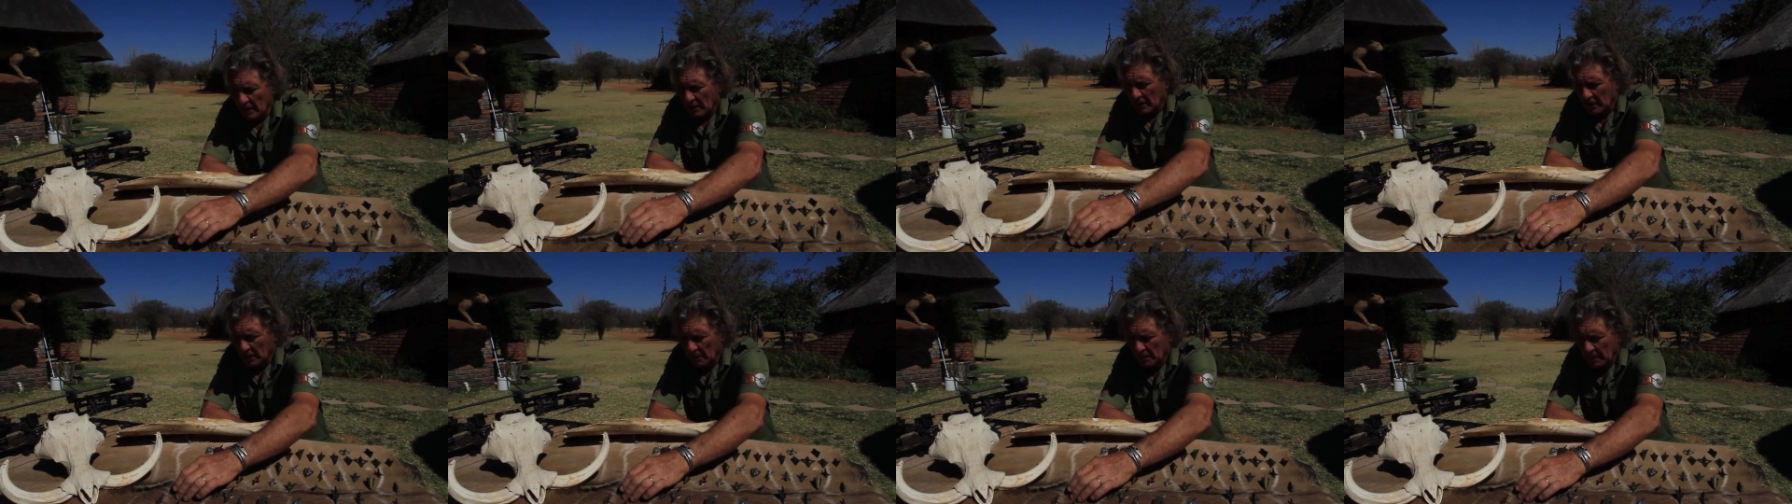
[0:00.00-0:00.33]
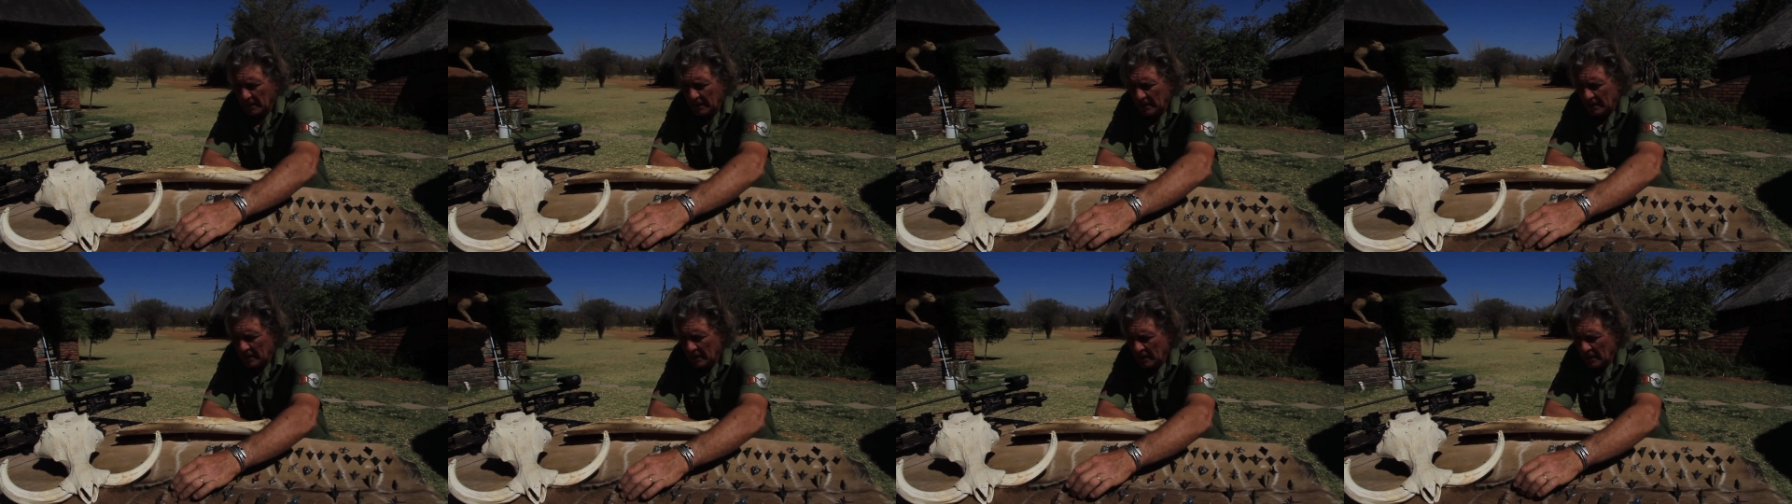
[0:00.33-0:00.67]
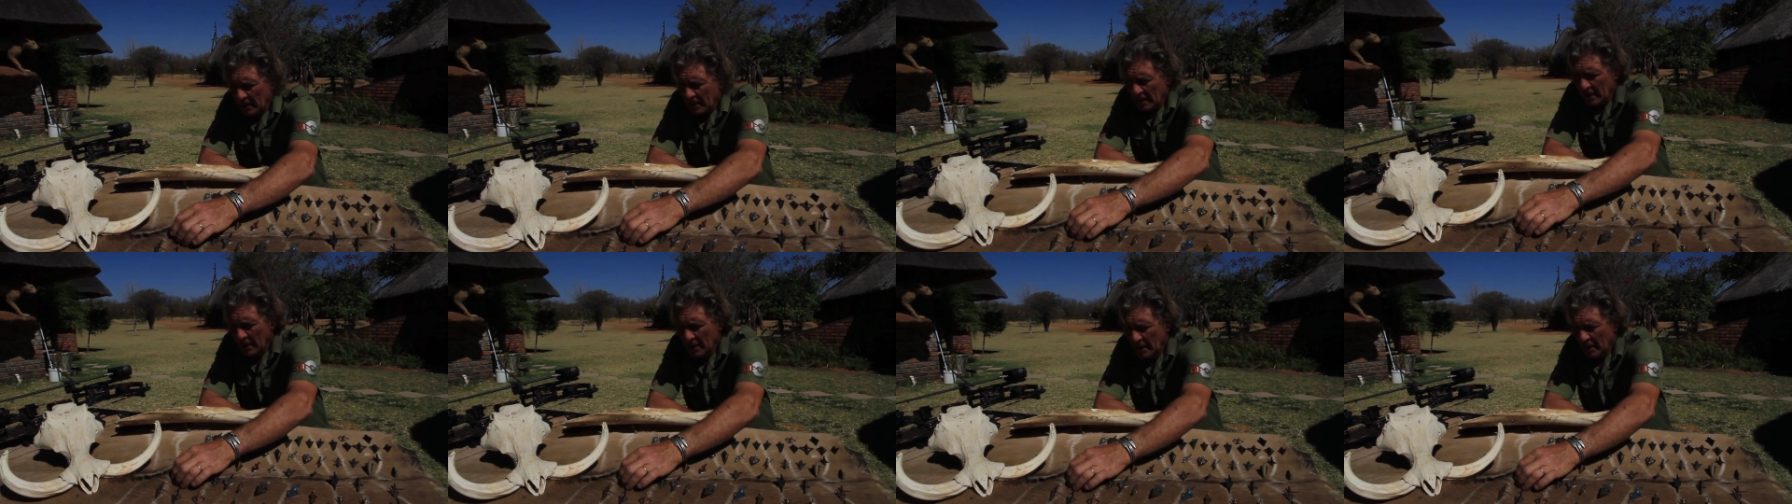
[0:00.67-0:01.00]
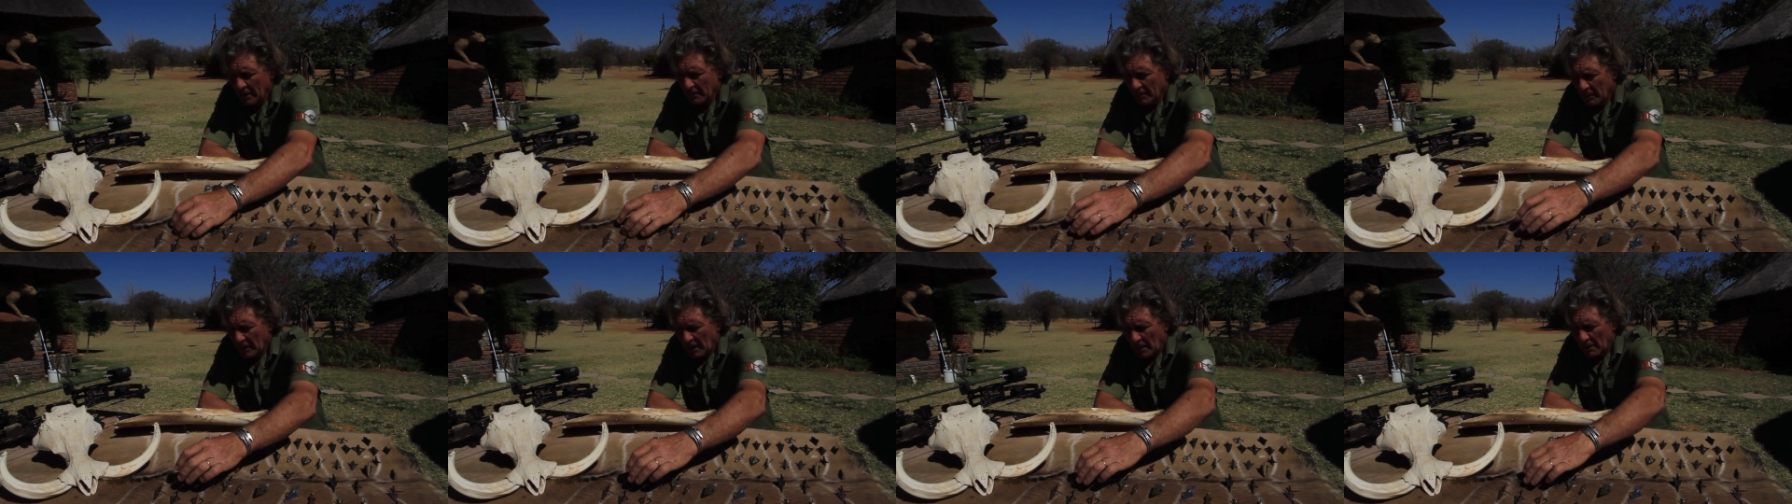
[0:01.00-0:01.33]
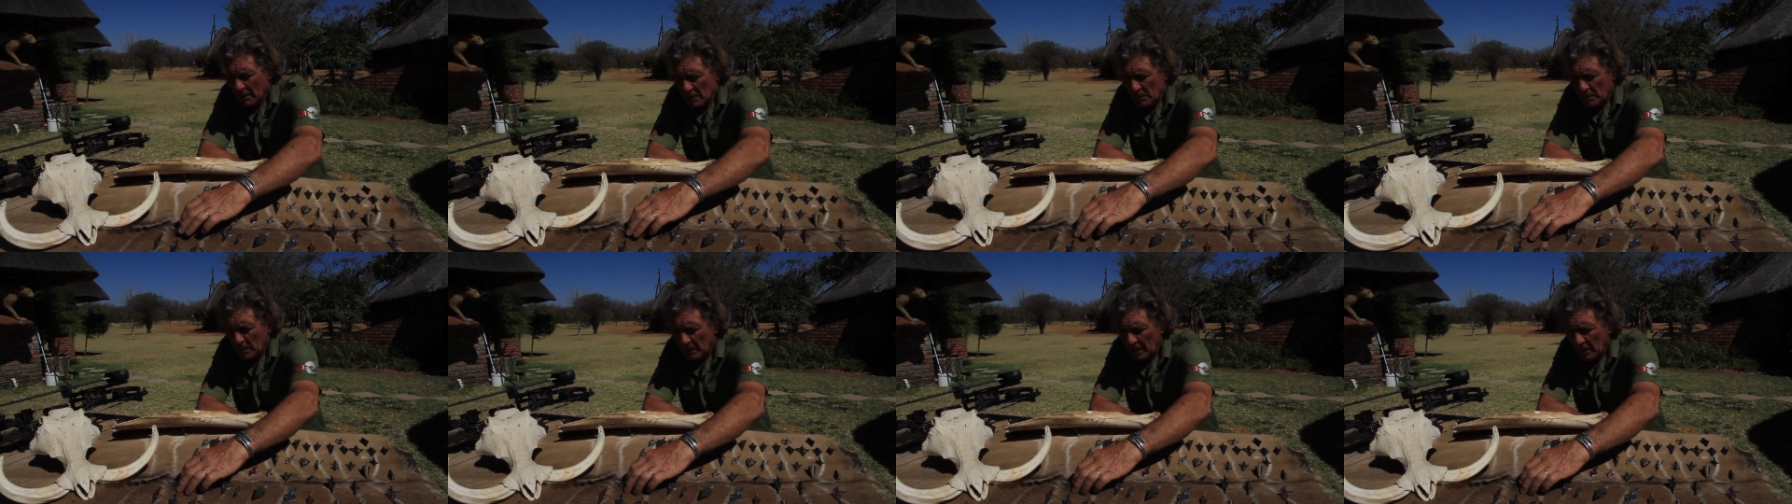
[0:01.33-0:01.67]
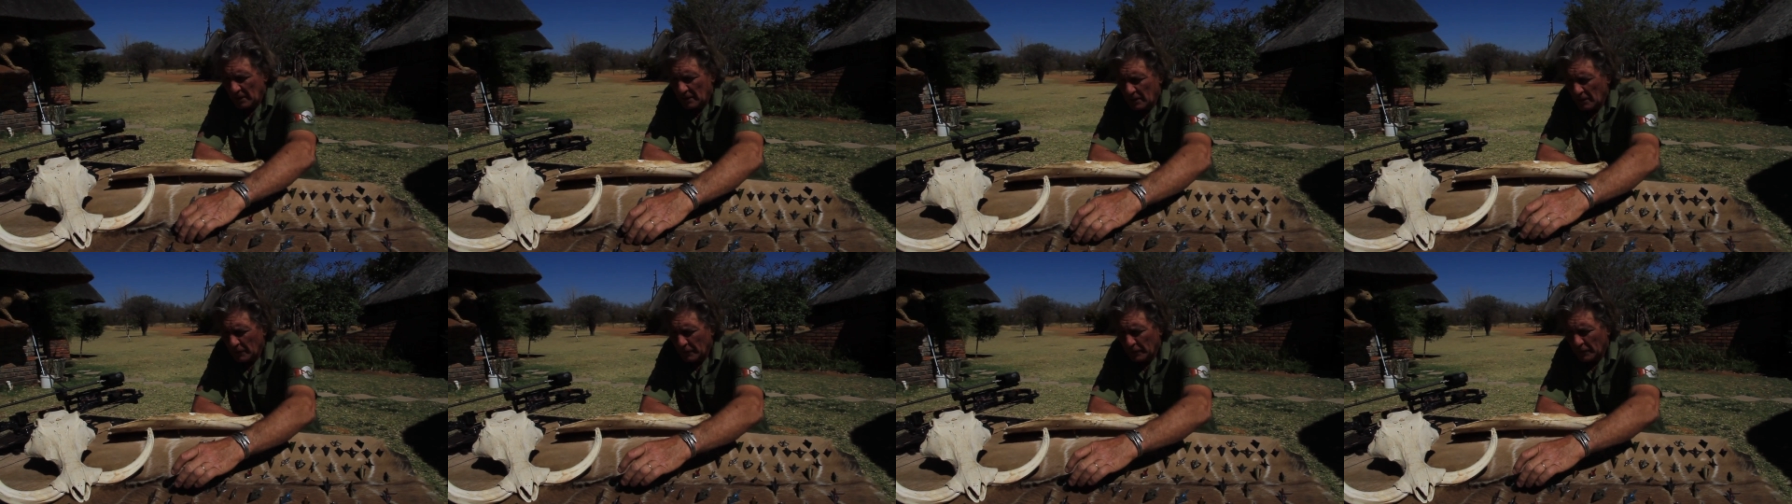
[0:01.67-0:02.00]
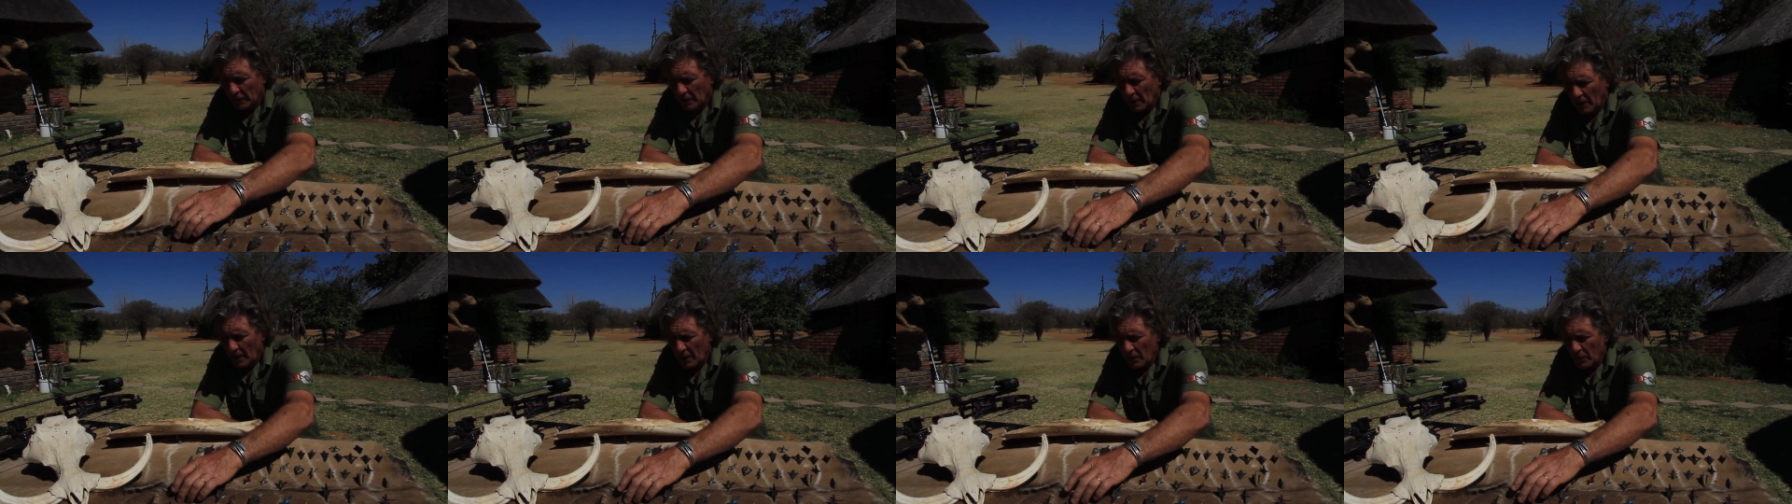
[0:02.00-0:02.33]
a little bit. My name is Benito von